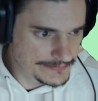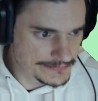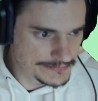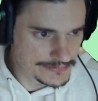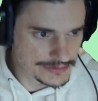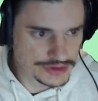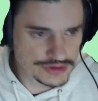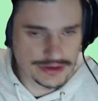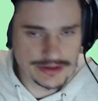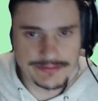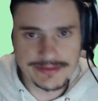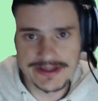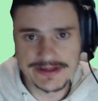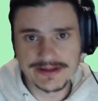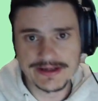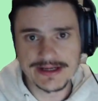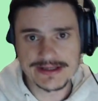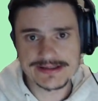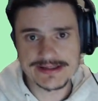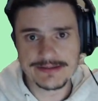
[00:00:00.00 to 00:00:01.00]
join me in
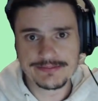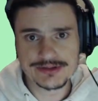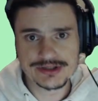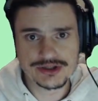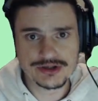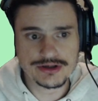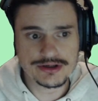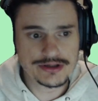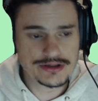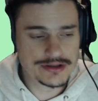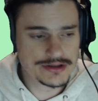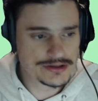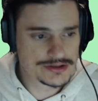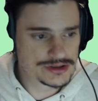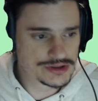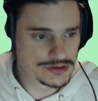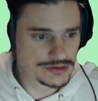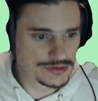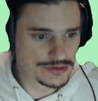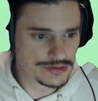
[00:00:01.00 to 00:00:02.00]
the next episode
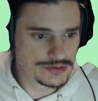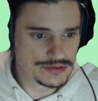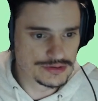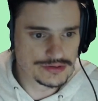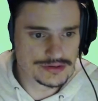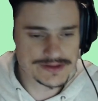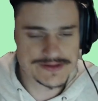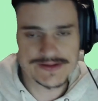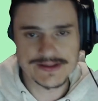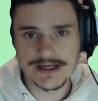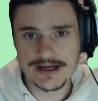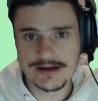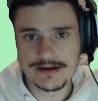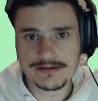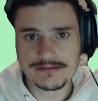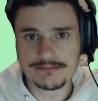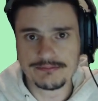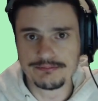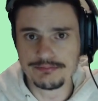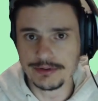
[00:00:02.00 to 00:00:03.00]
to start
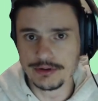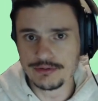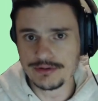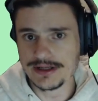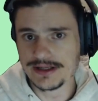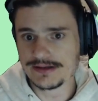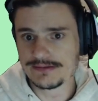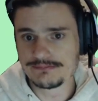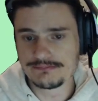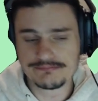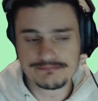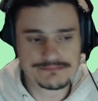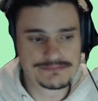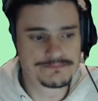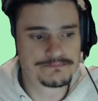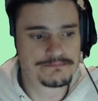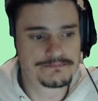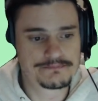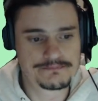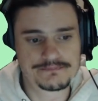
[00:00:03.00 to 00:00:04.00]

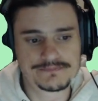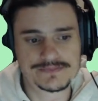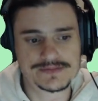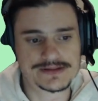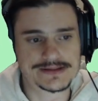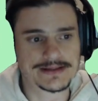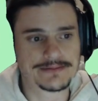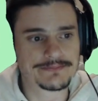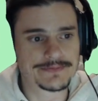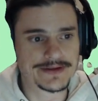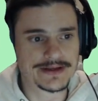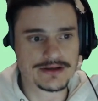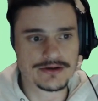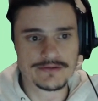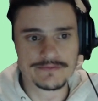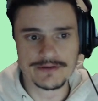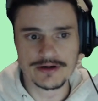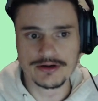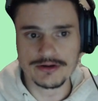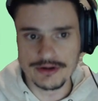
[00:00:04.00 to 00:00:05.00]
building something
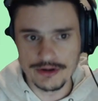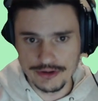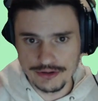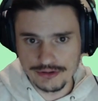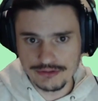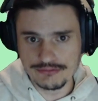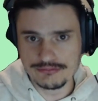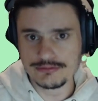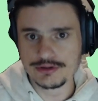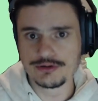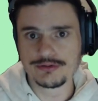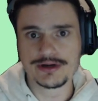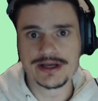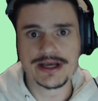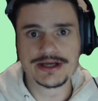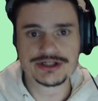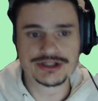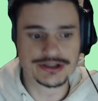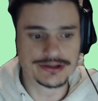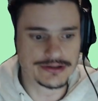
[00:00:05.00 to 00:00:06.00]
of our own
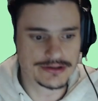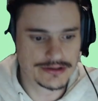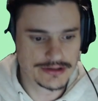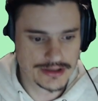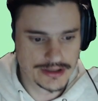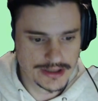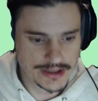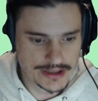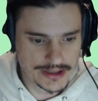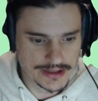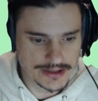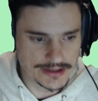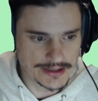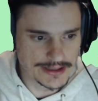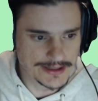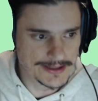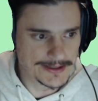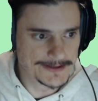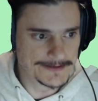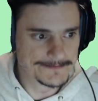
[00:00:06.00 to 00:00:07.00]
creation.
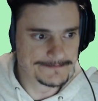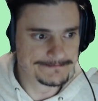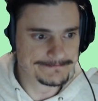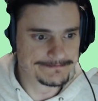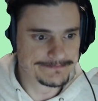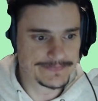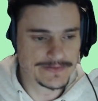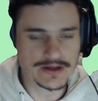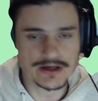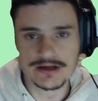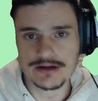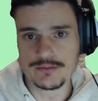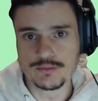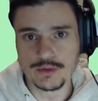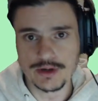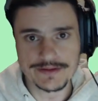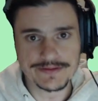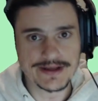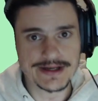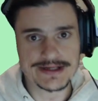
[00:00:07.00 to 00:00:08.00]

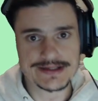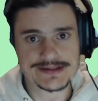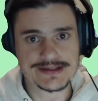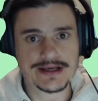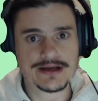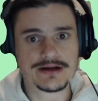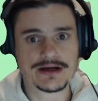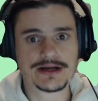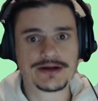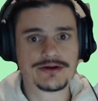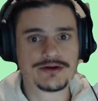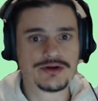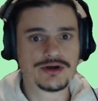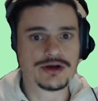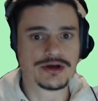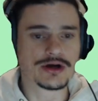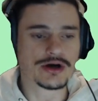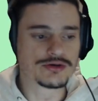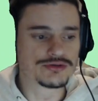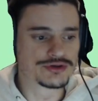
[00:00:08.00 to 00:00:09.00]
What that is yet, I don't know.
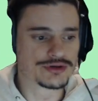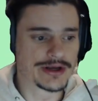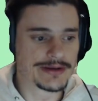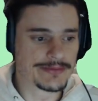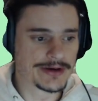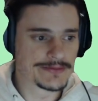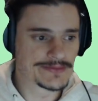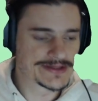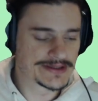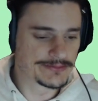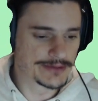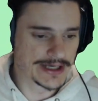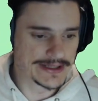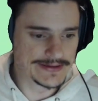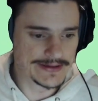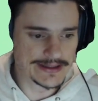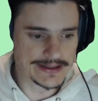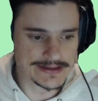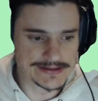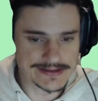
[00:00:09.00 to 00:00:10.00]
I'll dream up some
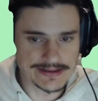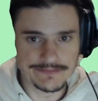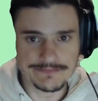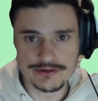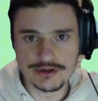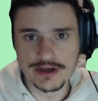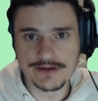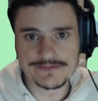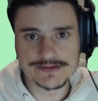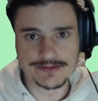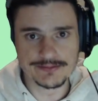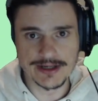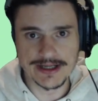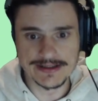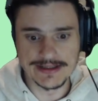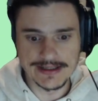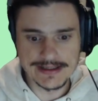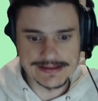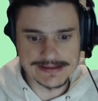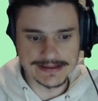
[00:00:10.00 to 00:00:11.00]
ideas. If you have some
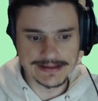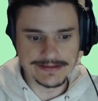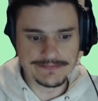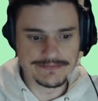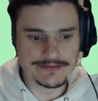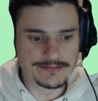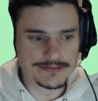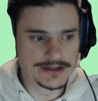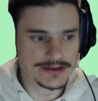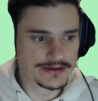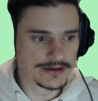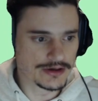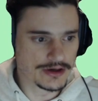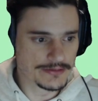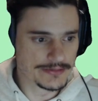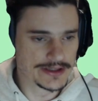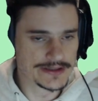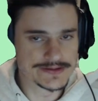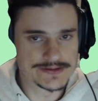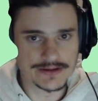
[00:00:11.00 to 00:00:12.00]
ideas, leave them in the
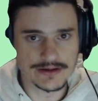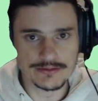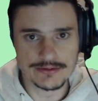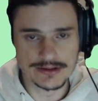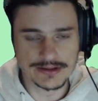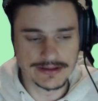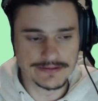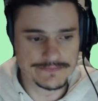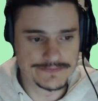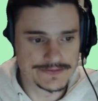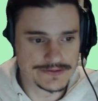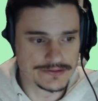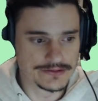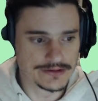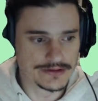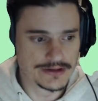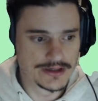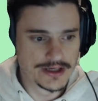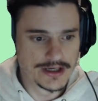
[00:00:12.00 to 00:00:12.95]
comments. I would love to